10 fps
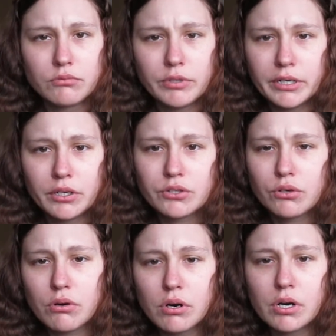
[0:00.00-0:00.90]
rigorous
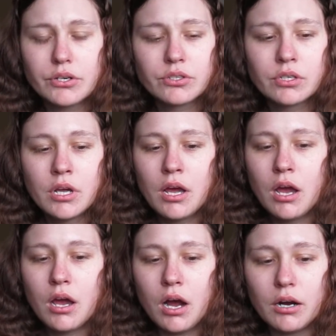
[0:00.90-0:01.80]
course,
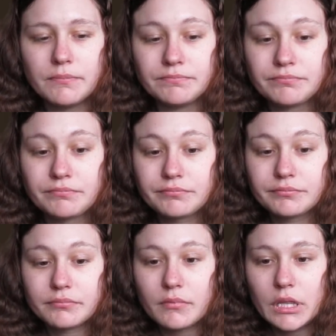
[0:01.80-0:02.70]

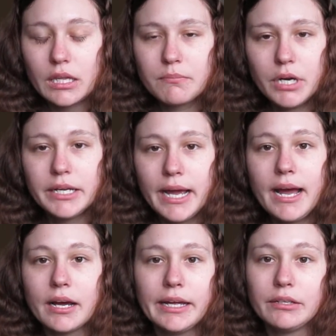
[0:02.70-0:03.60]
but
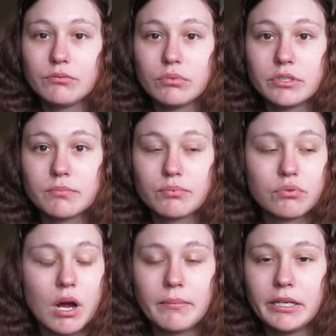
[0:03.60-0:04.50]
yeah, it was
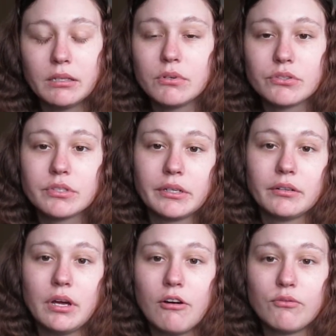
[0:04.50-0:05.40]
probably the most
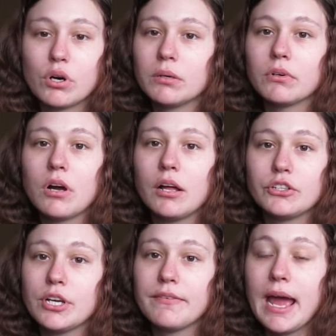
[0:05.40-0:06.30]
affordable
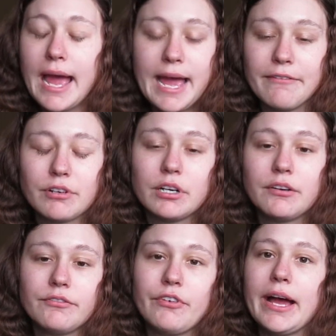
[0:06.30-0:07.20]
college I've ever
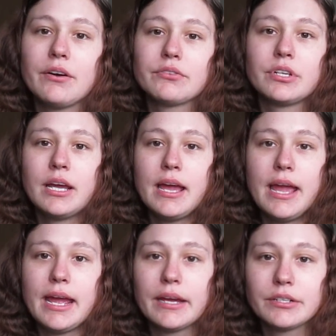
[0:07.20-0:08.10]
found,
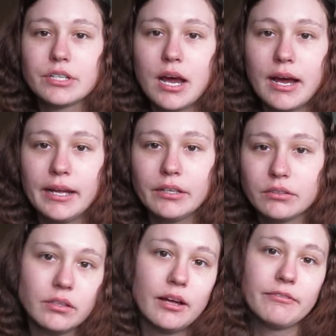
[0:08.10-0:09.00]
and I
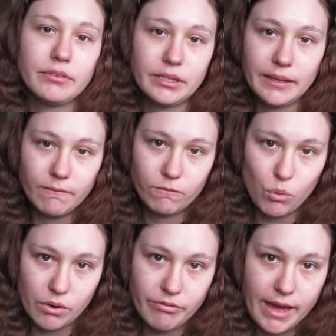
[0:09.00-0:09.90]
love them
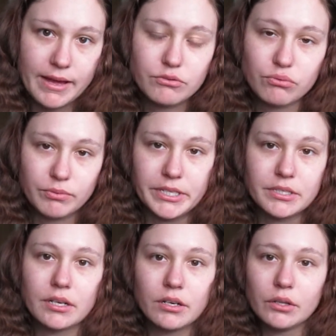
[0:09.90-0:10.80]
for that
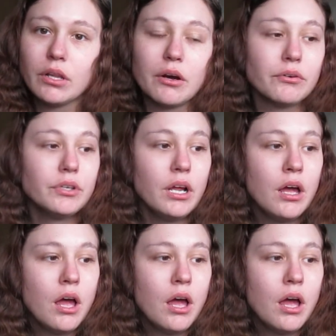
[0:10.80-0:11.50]
reason alone.